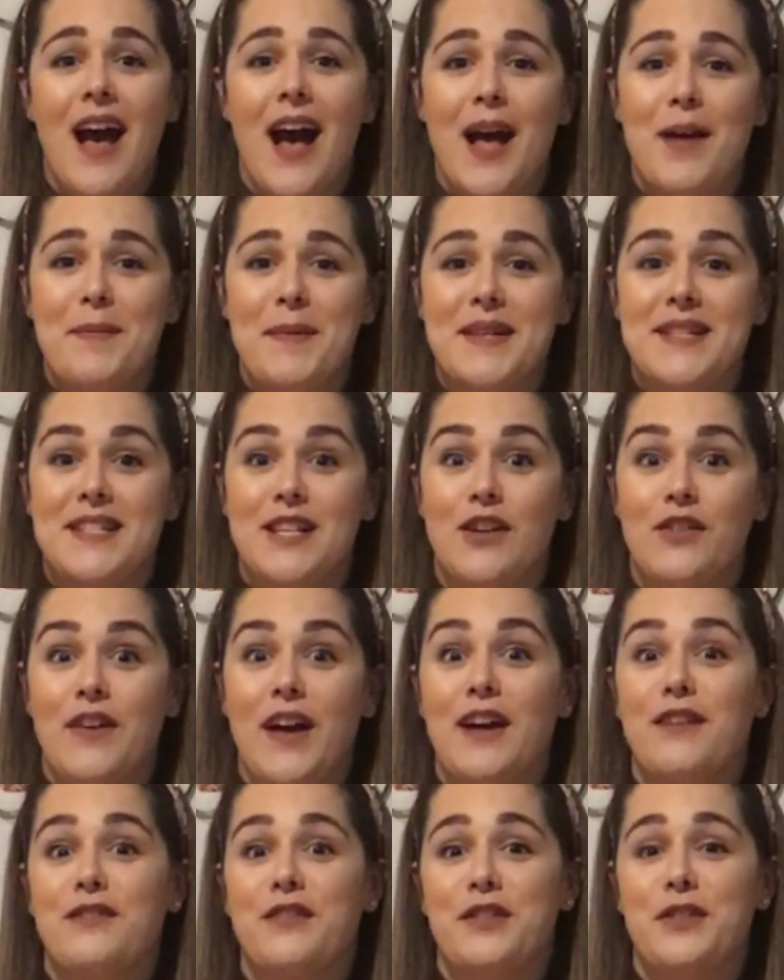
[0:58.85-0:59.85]
I myself
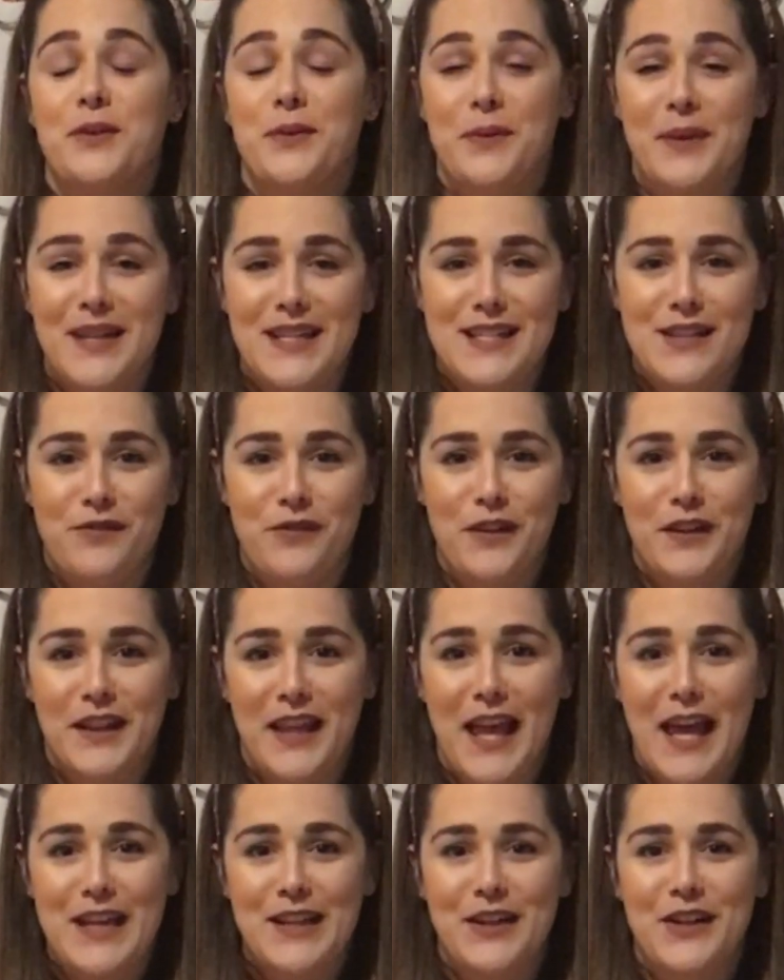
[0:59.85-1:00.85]
have 3 different
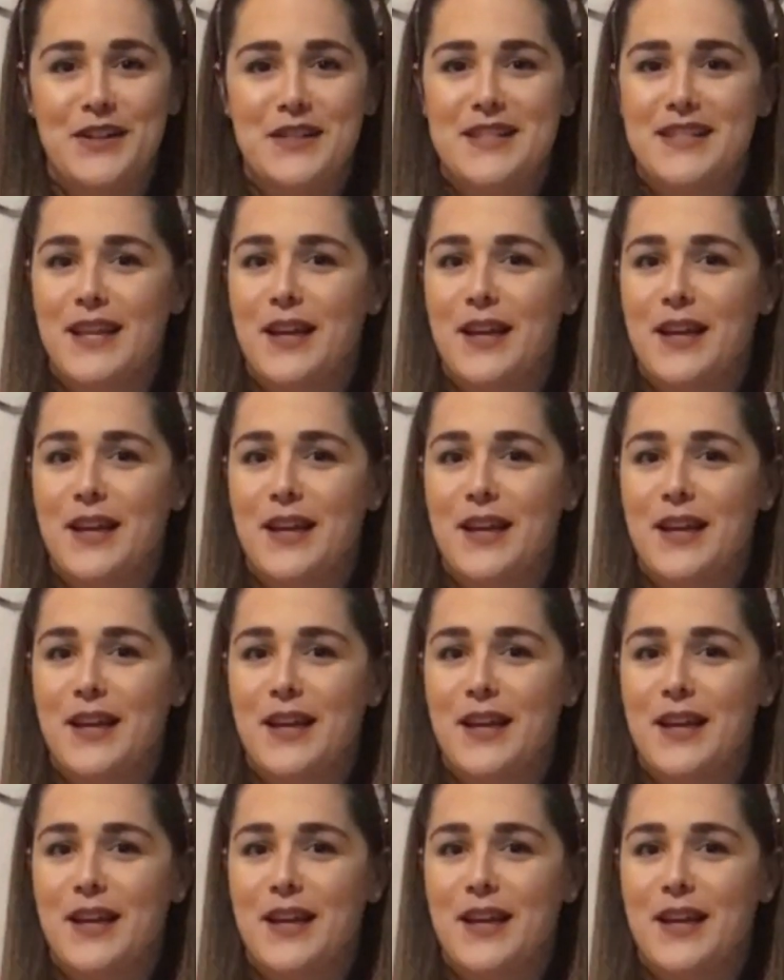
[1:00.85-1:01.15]
lanyards.